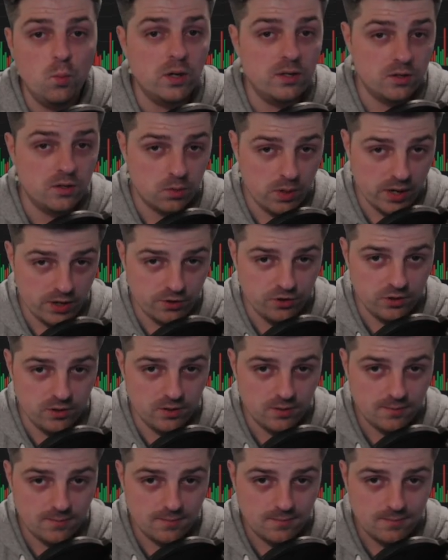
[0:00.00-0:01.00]
direction.
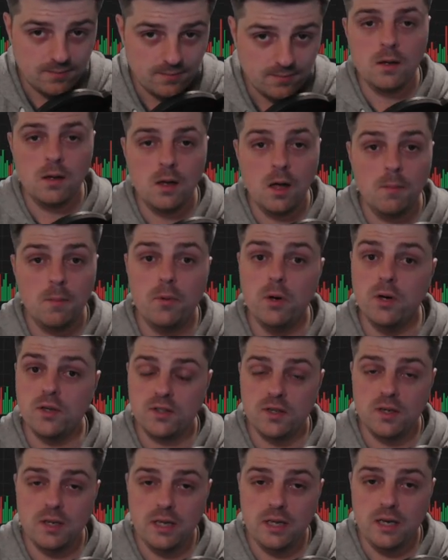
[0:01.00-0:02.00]

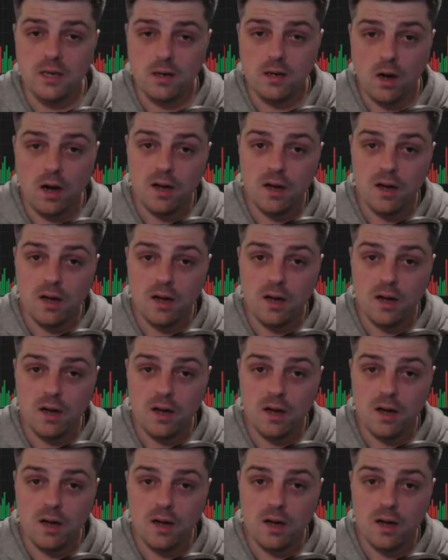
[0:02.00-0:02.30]
Personally,